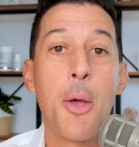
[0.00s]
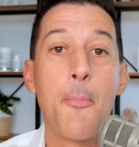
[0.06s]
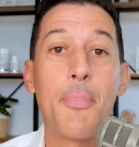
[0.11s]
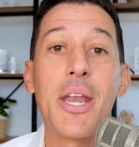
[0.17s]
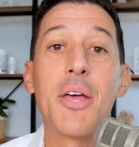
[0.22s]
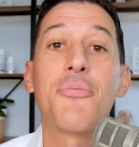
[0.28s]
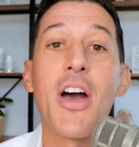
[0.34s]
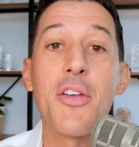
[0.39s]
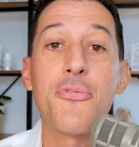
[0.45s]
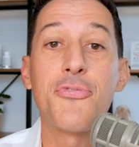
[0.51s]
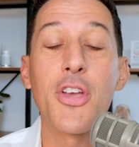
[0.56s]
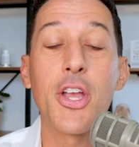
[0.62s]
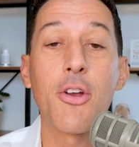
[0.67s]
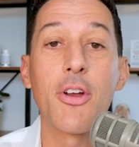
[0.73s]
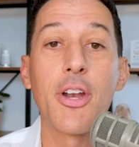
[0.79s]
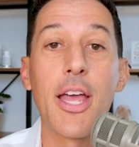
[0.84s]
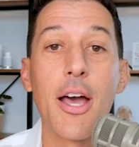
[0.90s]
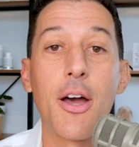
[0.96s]
But if I
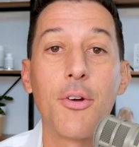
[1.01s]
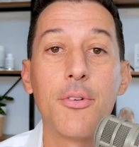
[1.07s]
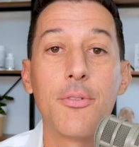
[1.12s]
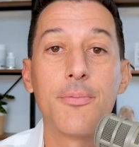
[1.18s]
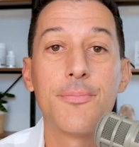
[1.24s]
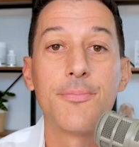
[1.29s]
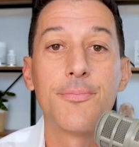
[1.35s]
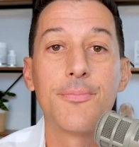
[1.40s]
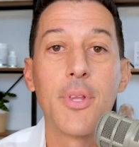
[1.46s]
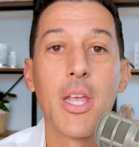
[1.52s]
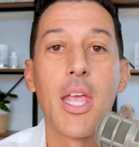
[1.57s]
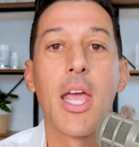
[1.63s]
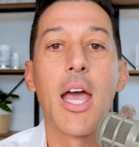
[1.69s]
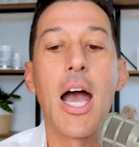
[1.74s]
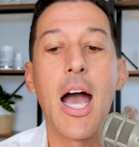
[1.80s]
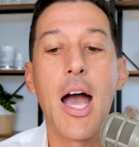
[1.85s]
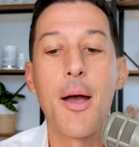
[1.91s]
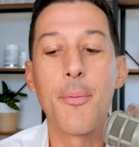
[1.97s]
figure it out,
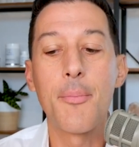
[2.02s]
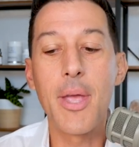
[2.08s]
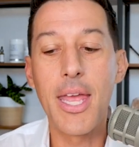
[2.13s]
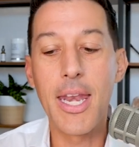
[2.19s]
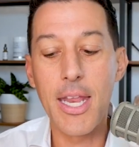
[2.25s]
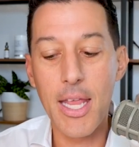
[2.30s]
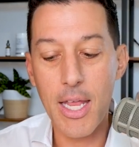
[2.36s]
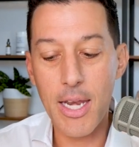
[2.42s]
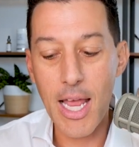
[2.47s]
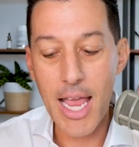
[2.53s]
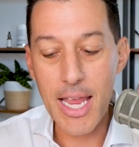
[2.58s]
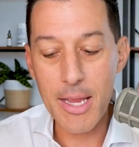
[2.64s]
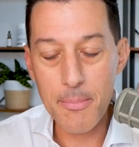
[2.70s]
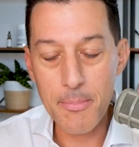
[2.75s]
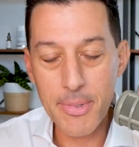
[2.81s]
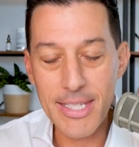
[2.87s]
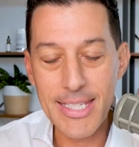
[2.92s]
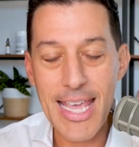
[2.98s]
and I
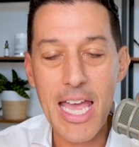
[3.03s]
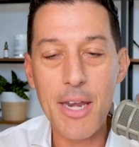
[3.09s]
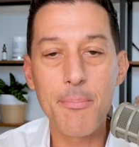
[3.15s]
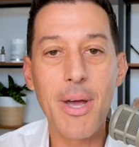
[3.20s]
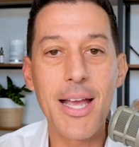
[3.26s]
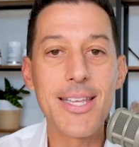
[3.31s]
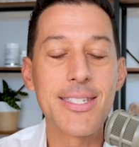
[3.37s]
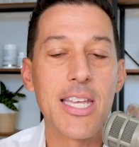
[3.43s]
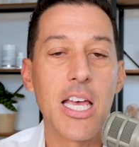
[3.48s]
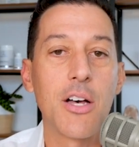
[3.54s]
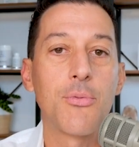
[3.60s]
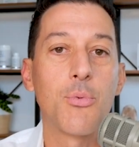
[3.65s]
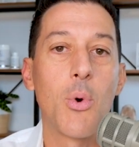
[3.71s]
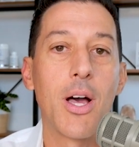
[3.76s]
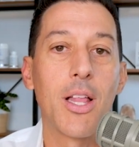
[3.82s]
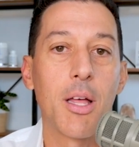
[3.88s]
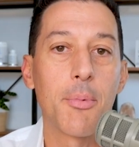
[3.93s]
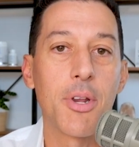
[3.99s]
get myself
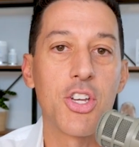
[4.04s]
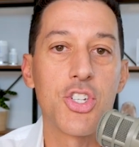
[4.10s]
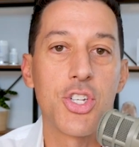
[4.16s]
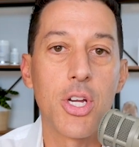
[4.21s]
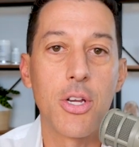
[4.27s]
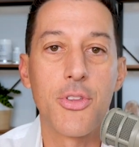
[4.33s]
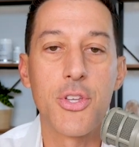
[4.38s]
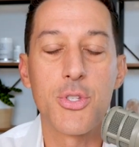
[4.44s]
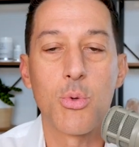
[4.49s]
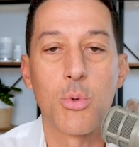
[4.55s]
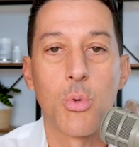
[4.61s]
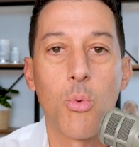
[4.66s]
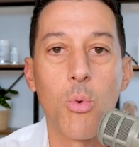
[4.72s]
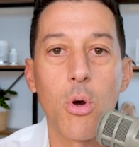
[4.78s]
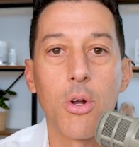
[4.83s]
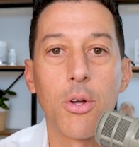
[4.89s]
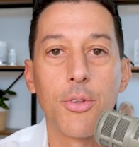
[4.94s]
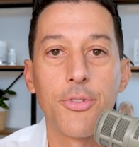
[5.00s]
well, I'm going to share this with the
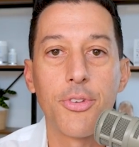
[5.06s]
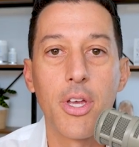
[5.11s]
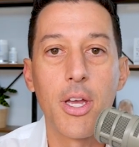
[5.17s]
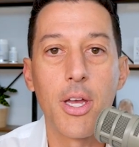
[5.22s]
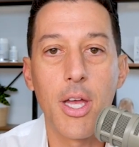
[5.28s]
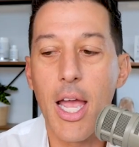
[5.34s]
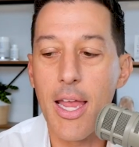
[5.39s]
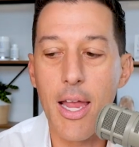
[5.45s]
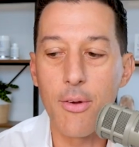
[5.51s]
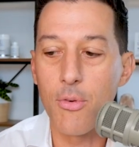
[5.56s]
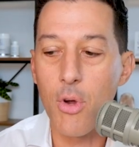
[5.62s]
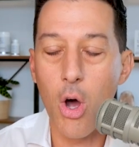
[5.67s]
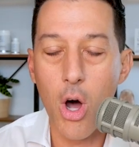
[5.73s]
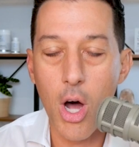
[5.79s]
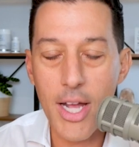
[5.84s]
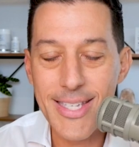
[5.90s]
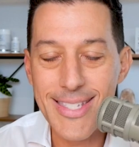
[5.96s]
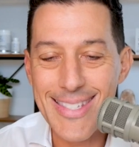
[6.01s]
world.
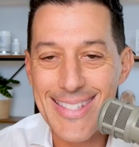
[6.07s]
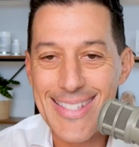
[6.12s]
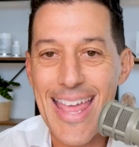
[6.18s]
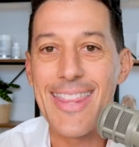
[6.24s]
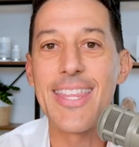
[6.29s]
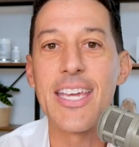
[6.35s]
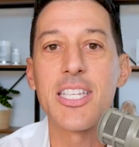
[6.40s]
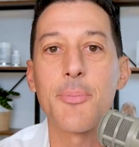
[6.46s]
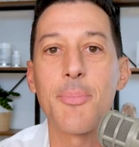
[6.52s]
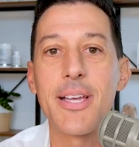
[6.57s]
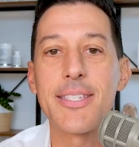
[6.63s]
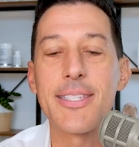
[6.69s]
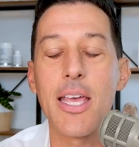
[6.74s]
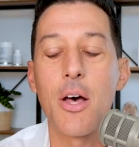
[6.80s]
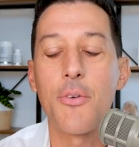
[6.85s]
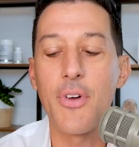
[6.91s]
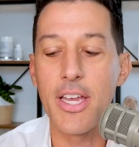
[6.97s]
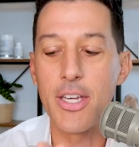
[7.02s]
I said that to
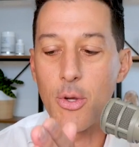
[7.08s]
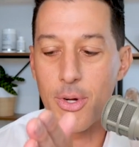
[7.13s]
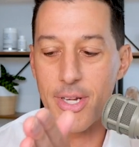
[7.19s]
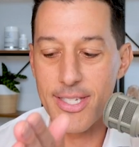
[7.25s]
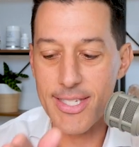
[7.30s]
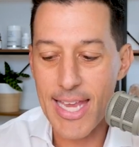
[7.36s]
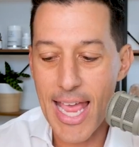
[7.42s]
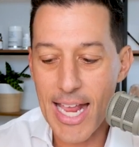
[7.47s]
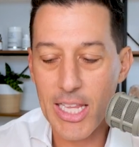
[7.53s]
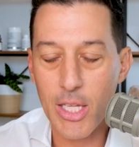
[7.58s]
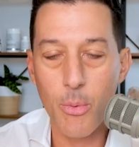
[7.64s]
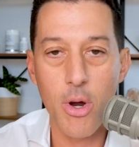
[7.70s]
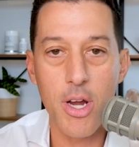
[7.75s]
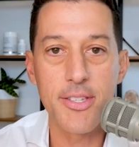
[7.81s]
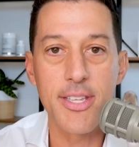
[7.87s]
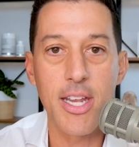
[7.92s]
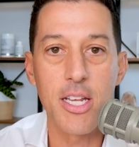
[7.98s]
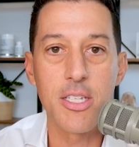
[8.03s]
myself. I know exactly where
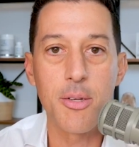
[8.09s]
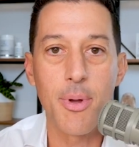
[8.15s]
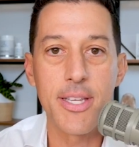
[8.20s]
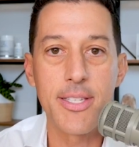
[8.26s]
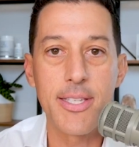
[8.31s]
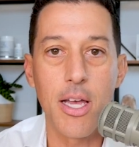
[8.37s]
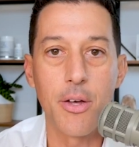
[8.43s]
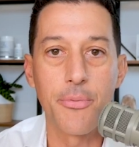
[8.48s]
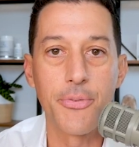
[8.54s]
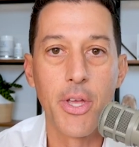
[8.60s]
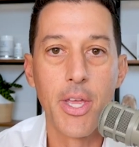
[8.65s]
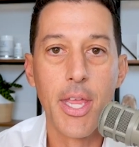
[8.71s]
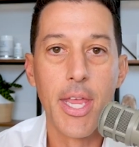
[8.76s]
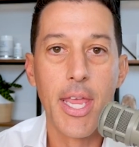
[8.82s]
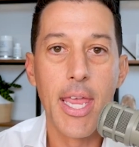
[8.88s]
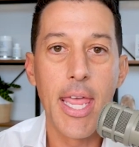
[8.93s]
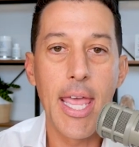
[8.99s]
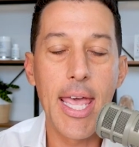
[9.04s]
I said it to myself,
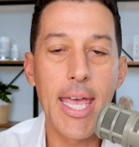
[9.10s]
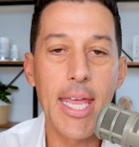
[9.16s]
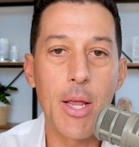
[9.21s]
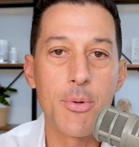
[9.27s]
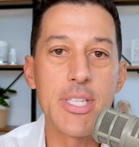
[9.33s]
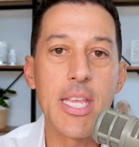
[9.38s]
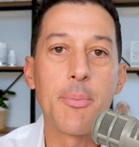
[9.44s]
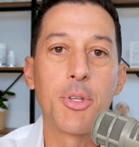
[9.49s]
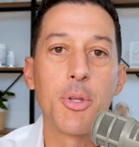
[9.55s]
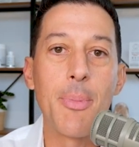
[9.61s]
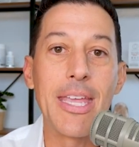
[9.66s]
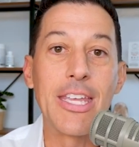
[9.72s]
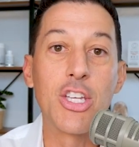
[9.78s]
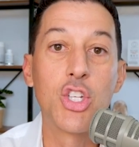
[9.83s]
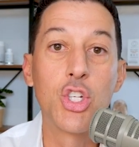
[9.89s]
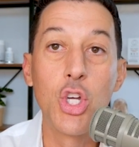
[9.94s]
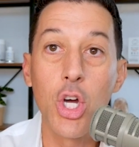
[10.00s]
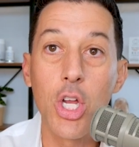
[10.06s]
and I was able to
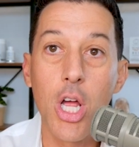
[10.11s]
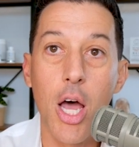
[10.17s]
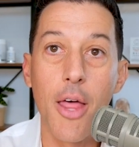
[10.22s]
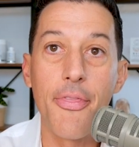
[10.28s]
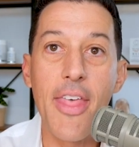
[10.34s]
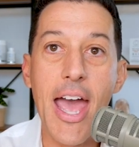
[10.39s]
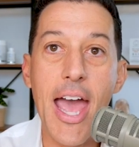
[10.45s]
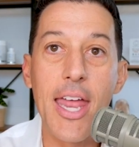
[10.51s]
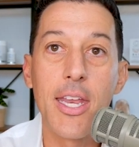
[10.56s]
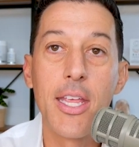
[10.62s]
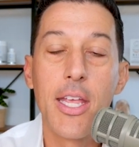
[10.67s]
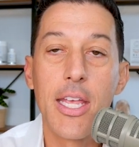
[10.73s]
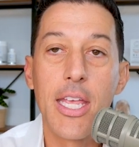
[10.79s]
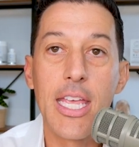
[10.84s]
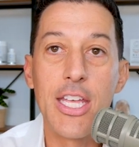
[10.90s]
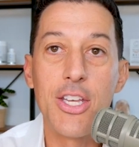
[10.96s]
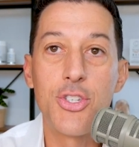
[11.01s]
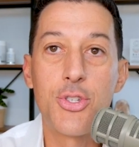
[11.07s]
make good on that
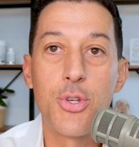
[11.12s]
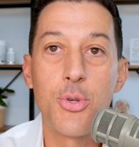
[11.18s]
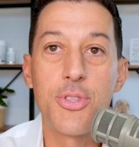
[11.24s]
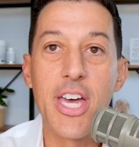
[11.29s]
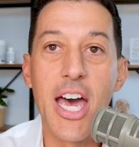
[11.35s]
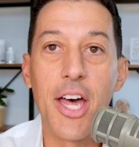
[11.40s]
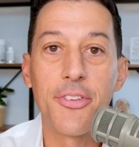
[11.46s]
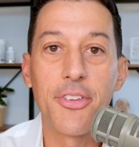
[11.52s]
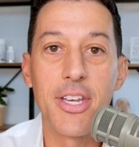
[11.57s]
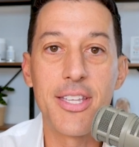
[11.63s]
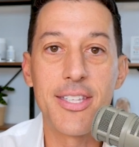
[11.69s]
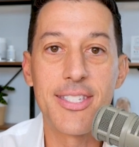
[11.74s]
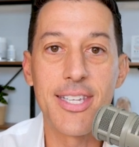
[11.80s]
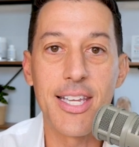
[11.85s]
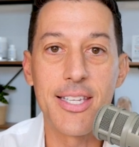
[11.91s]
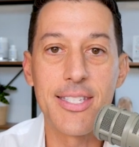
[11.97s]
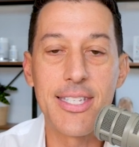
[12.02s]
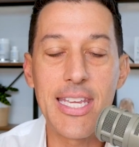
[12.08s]
in
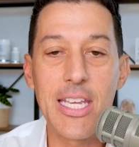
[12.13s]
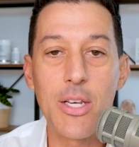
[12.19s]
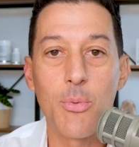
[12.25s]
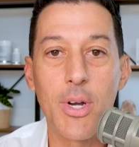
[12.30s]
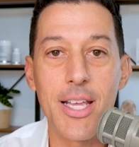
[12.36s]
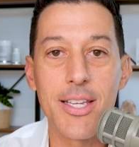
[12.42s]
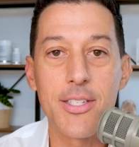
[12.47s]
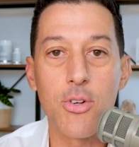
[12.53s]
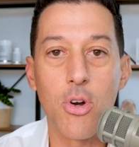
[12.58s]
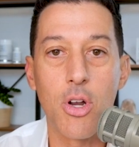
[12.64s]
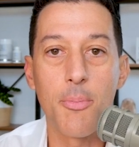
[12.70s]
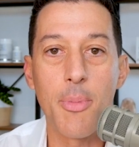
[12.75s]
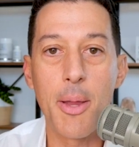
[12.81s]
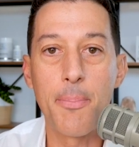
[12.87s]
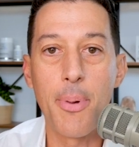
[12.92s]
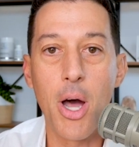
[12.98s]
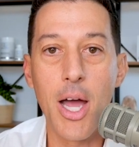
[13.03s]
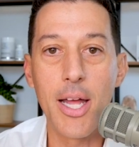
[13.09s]
2016 when I started
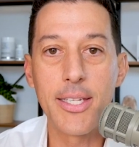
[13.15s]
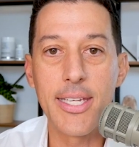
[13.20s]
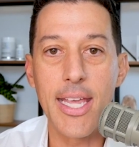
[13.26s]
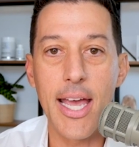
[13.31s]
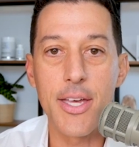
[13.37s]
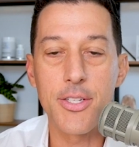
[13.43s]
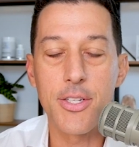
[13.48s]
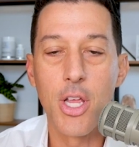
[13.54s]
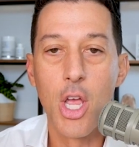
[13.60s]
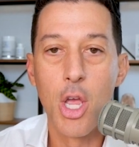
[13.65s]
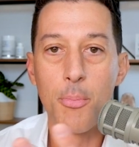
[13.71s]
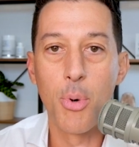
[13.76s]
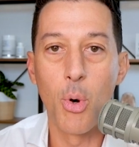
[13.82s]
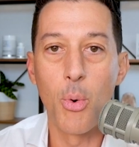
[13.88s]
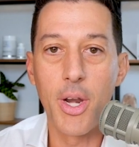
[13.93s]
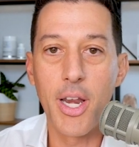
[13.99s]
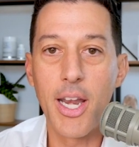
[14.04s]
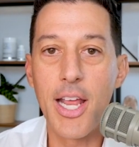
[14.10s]
my podcast.
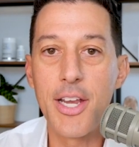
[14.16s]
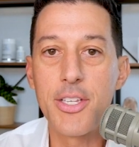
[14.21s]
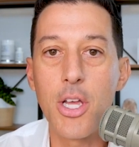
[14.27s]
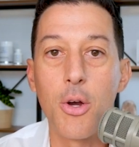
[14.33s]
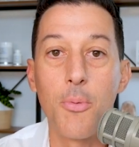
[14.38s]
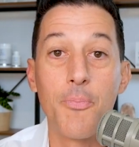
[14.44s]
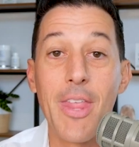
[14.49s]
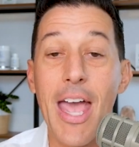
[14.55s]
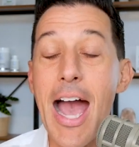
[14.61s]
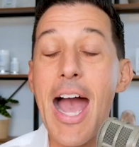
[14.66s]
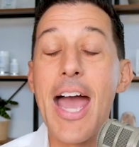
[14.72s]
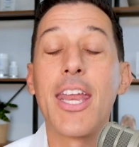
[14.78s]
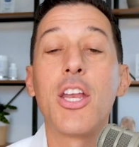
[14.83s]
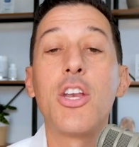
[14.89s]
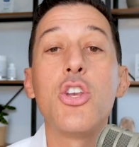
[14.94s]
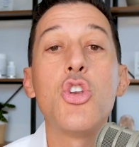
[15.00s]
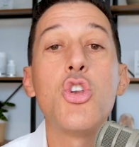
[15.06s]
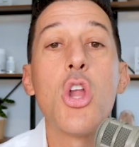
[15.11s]
But what did I do? I
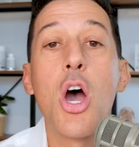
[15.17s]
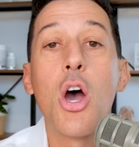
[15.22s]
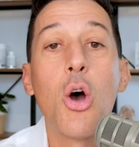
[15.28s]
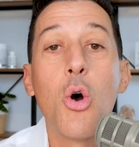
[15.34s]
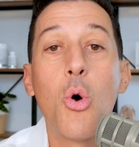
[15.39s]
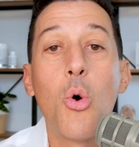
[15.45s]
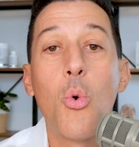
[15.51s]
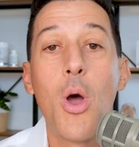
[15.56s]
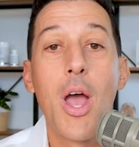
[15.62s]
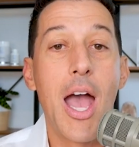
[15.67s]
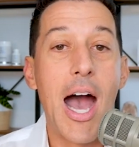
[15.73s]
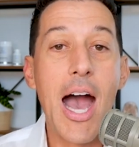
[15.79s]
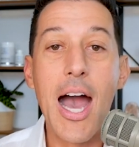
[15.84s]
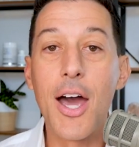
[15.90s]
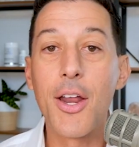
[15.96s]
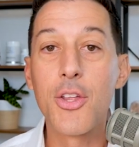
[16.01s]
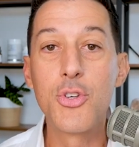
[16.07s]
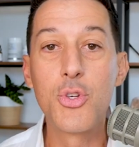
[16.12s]
didn't know
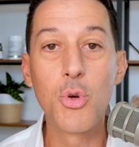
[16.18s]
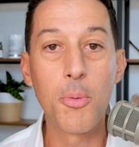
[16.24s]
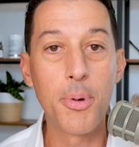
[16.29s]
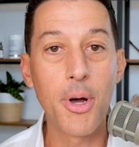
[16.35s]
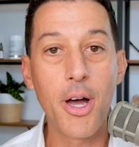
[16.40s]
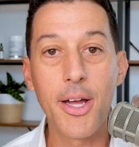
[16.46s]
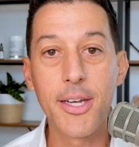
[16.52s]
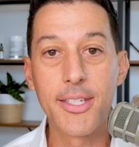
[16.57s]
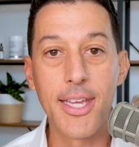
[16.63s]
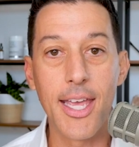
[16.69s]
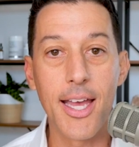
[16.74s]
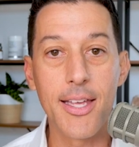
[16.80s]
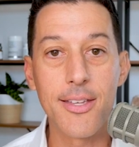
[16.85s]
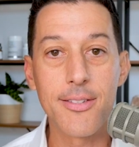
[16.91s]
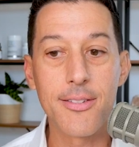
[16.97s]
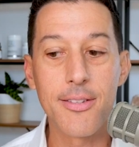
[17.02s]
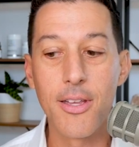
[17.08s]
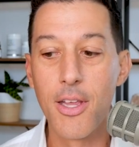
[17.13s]
how to do a
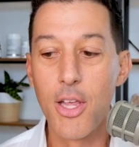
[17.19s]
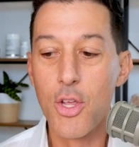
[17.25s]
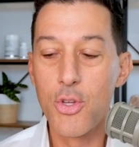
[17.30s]
podcast.